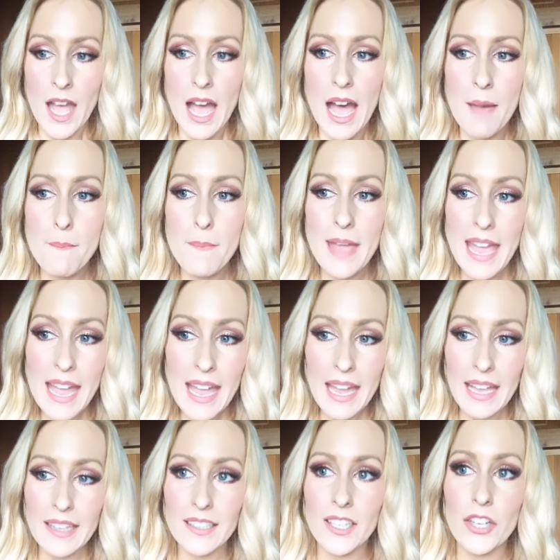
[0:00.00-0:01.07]
a
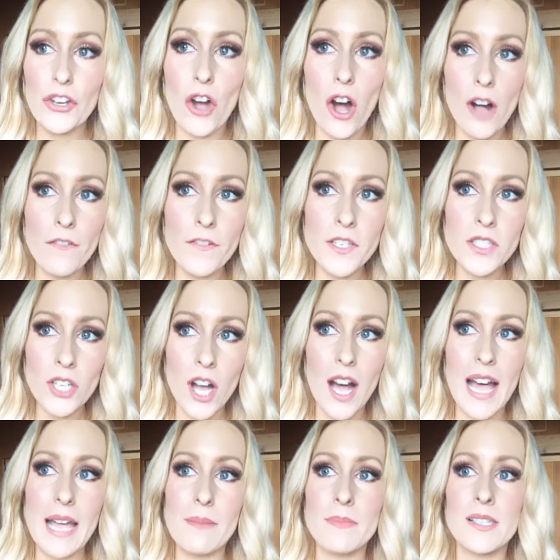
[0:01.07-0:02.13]
man can
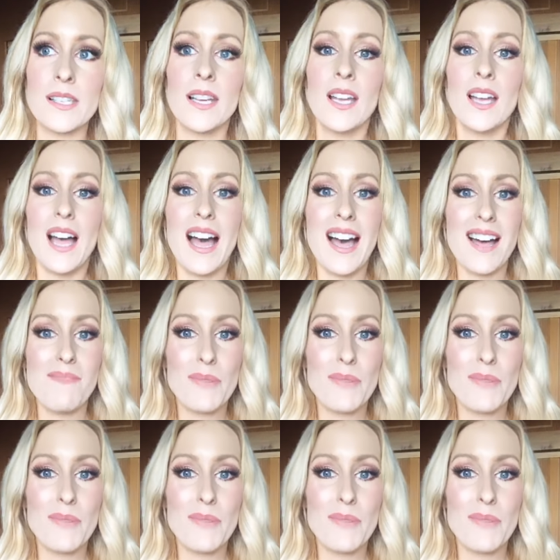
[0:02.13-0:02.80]
oftentimes uh,